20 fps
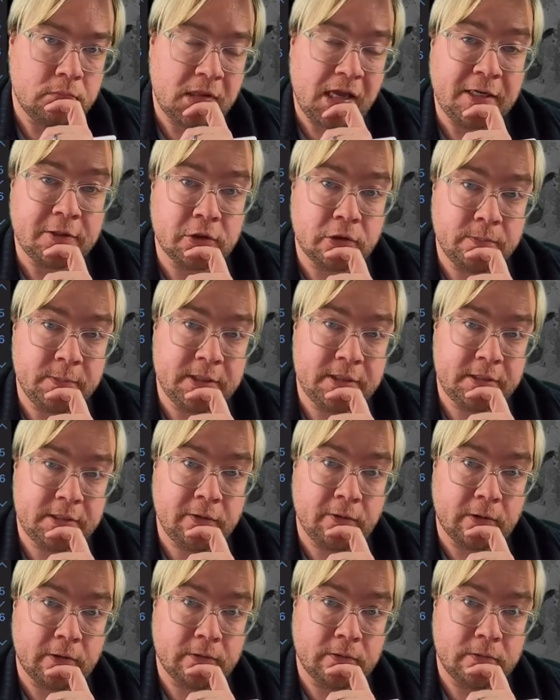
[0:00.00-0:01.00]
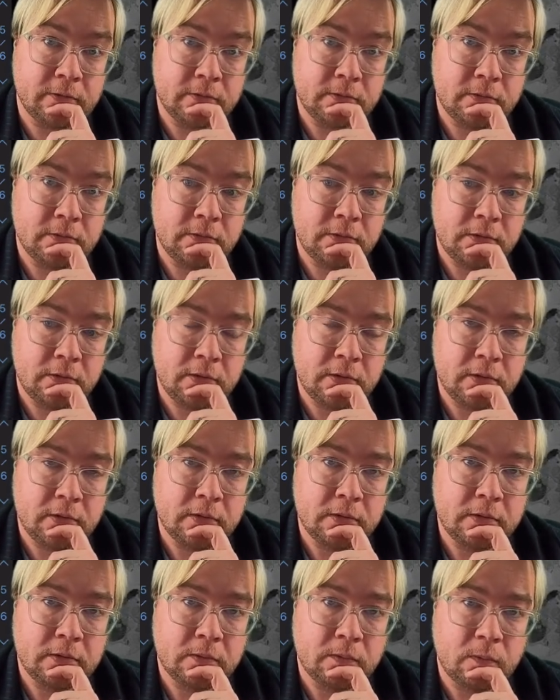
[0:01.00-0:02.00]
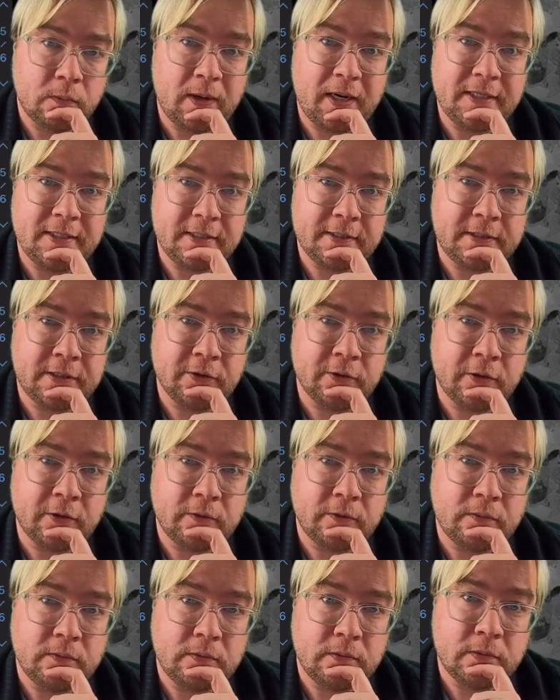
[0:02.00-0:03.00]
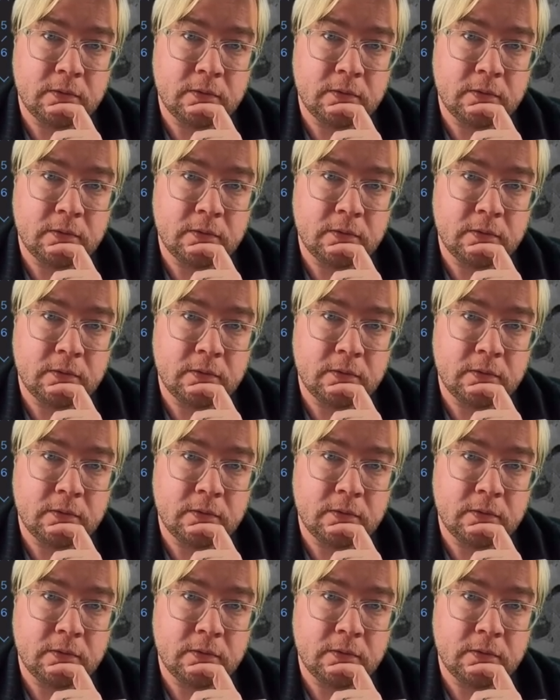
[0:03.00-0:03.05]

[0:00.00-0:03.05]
That term is 0. Why is it 0?